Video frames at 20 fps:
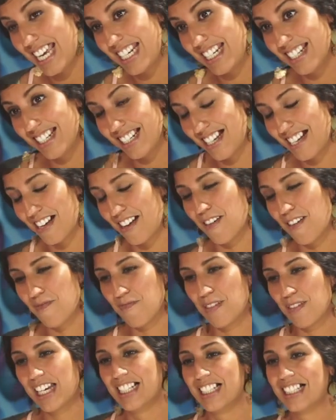
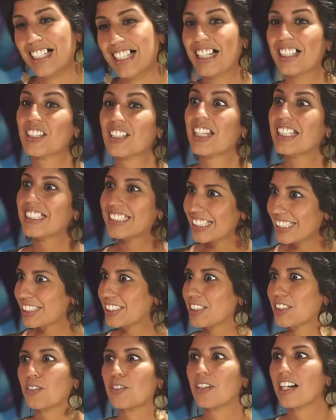unless it's
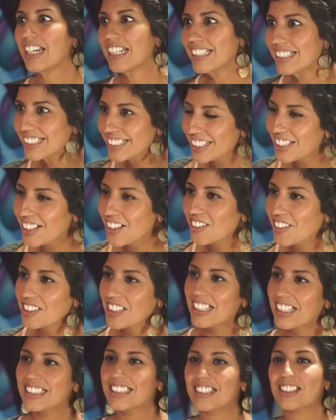the right, you know,
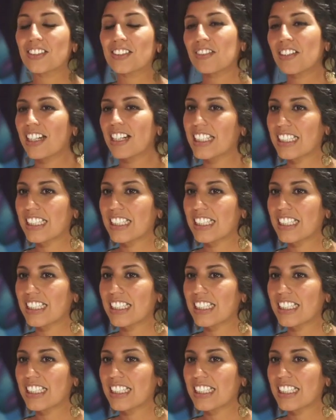unless it's the right